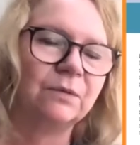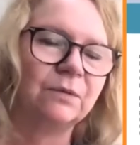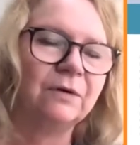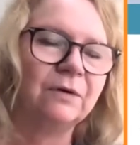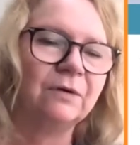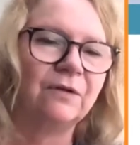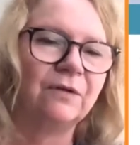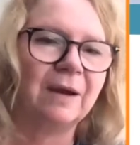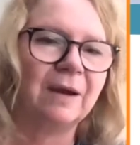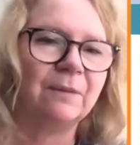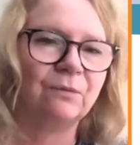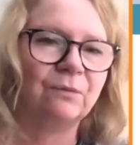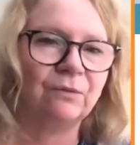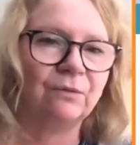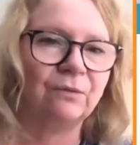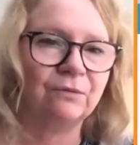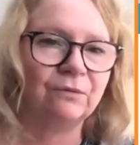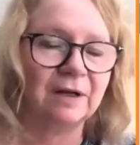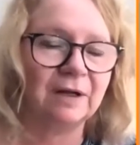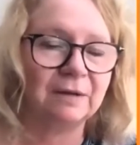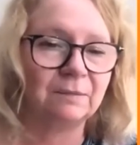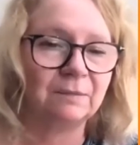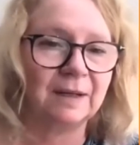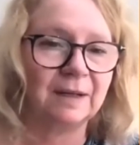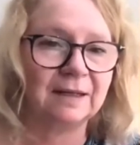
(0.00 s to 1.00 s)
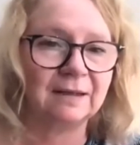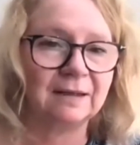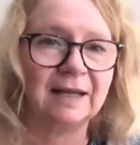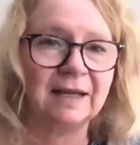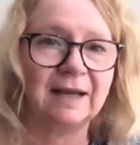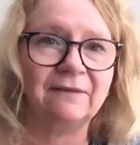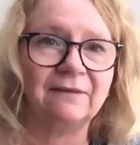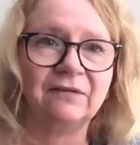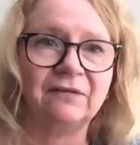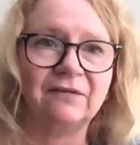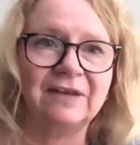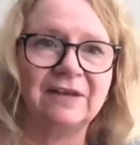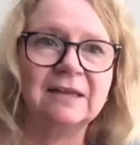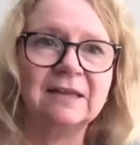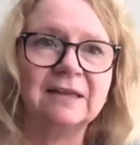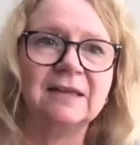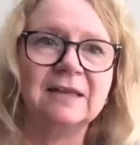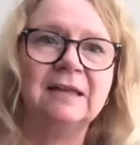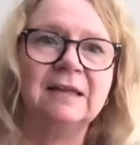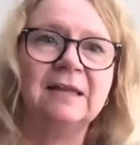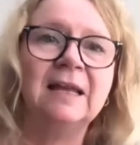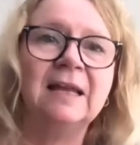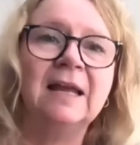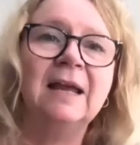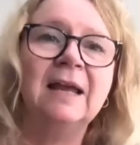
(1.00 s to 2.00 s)
program run by Clive
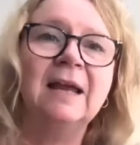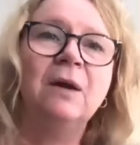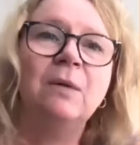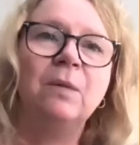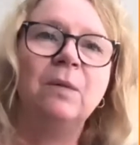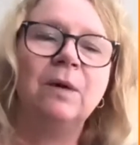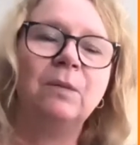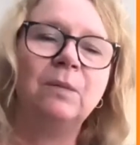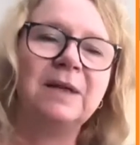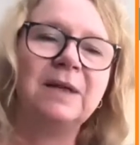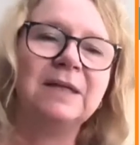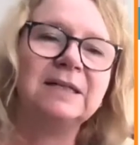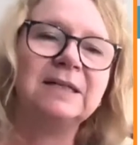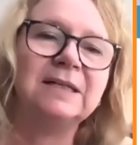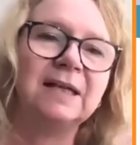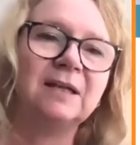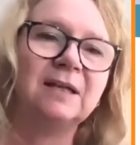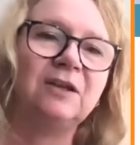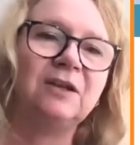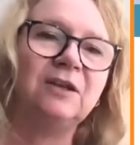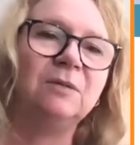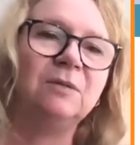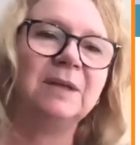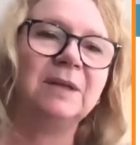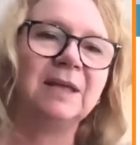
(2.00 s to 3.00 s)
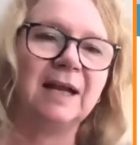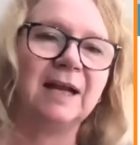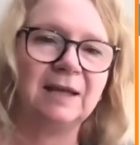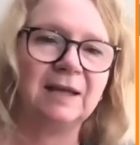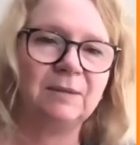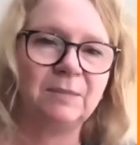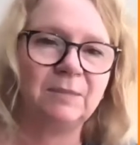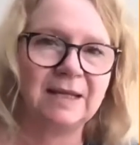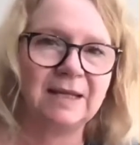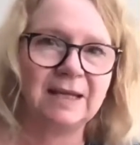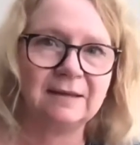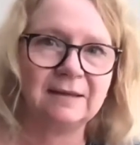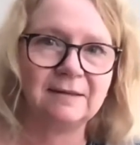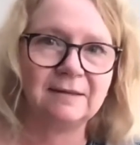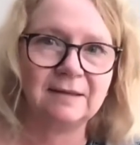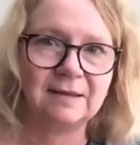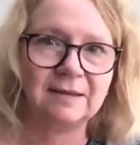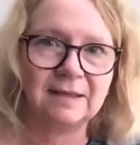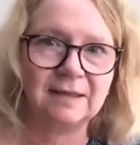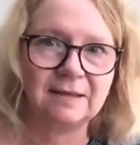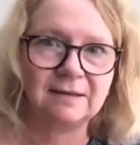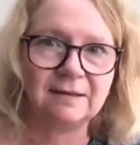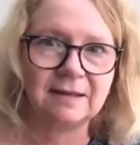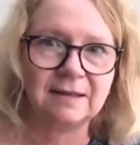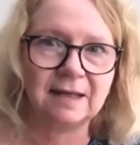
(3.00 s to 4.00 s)
Svensson, where we take human
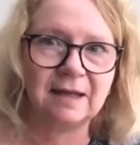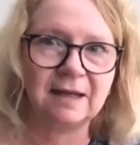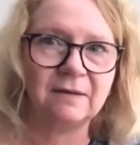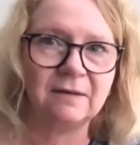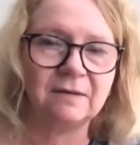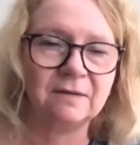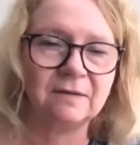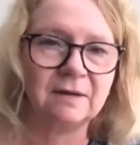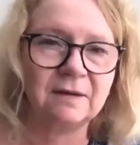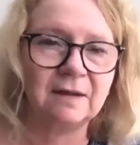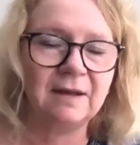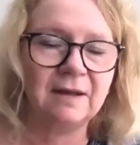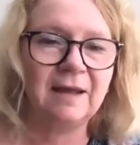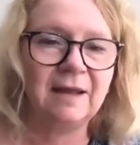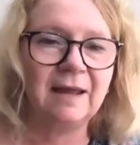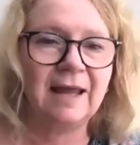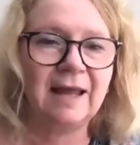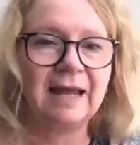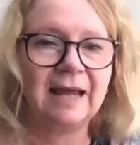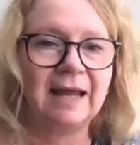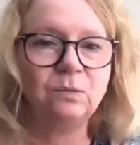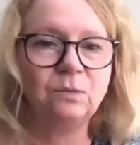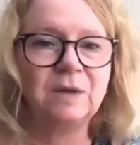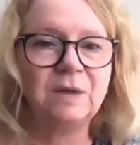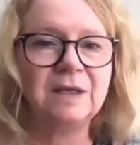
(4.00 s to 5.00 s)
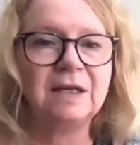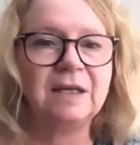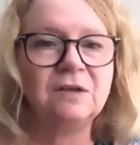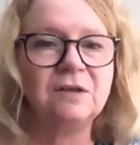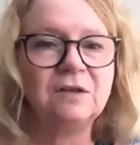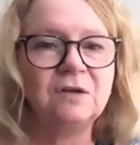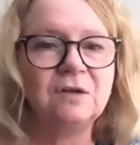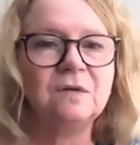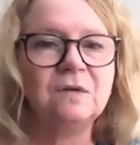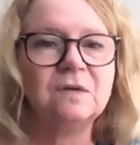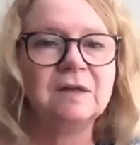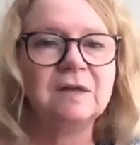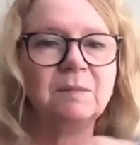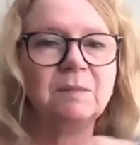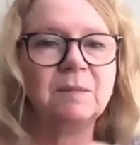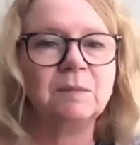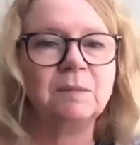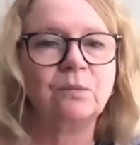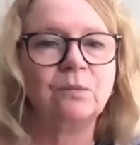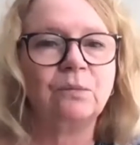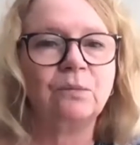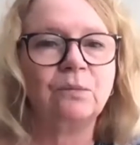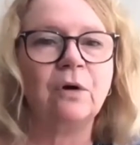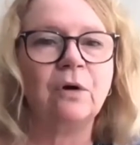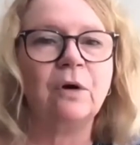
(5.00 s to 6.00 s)
iPSC cells and we can use them
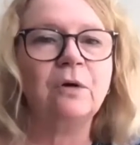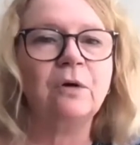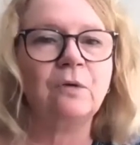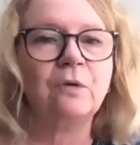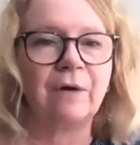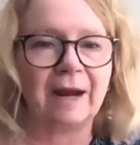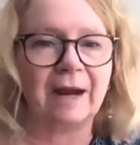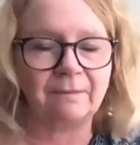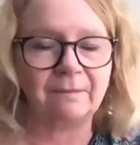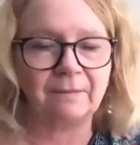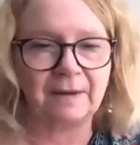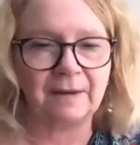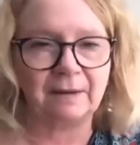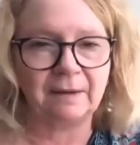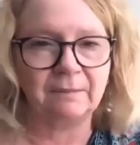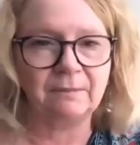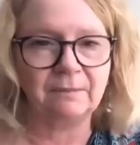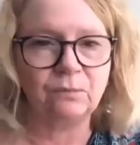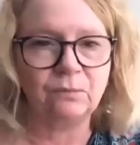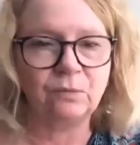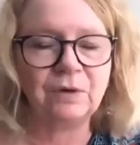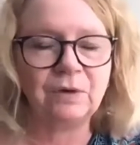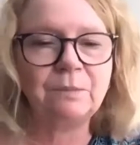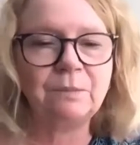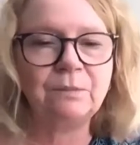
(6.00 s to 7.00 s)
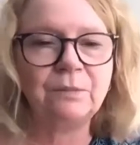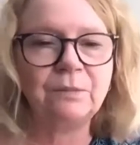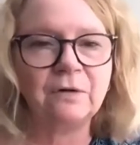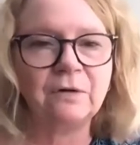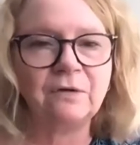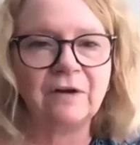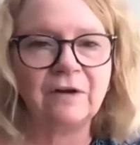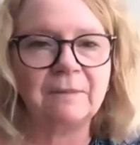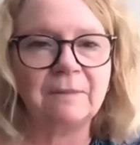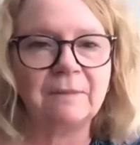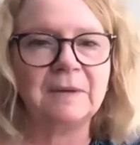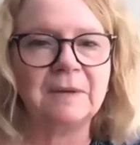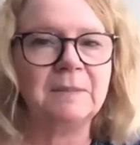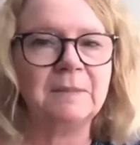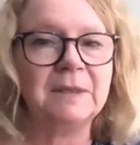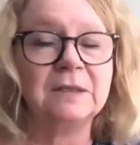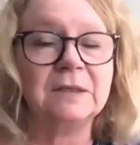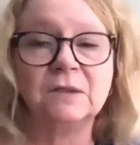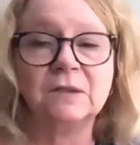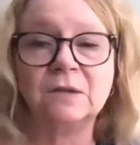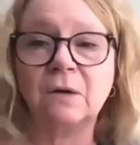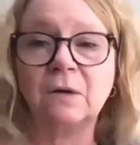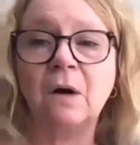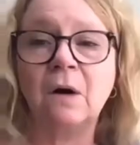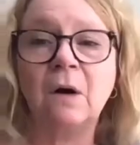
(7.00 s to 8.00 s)
and reprogram them
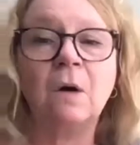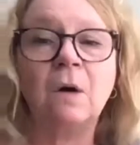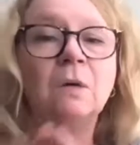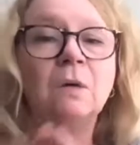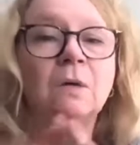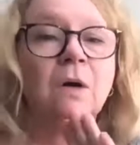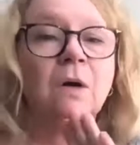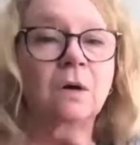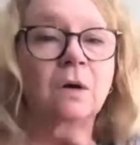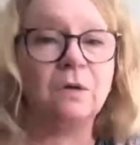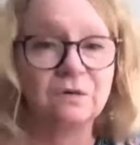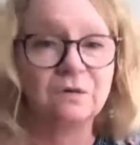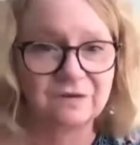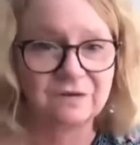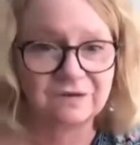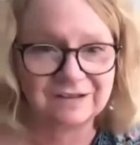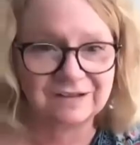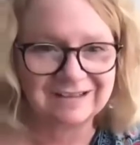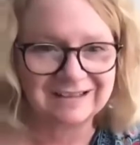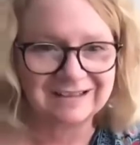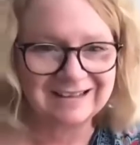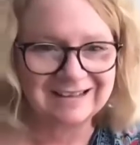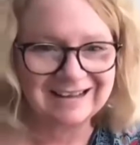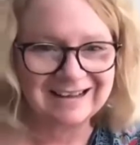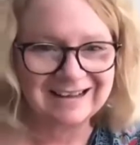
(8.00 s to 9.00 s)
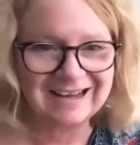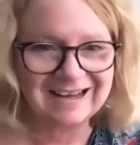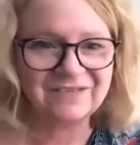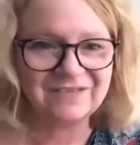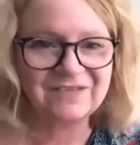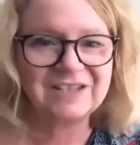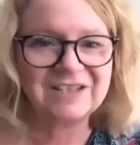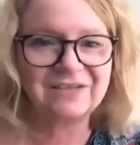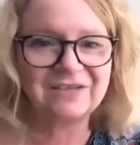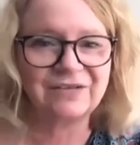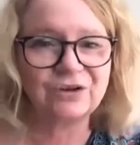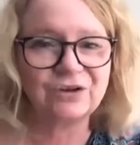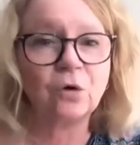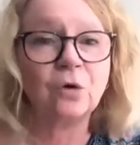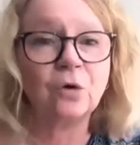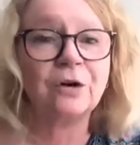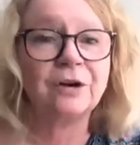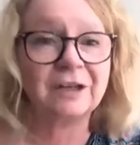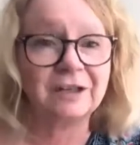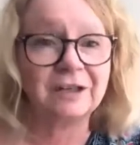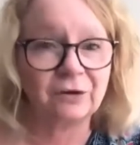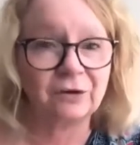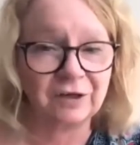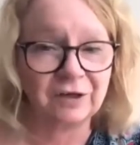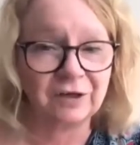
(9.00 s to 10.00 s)
into a whole host of different
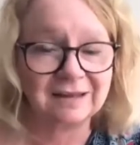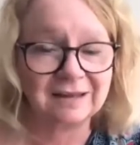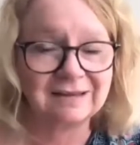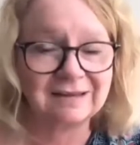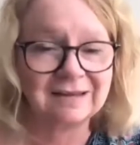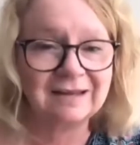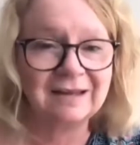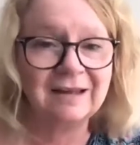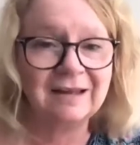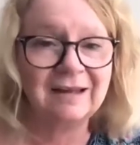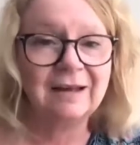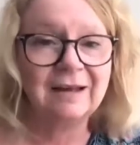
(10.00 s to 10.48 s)
organoids.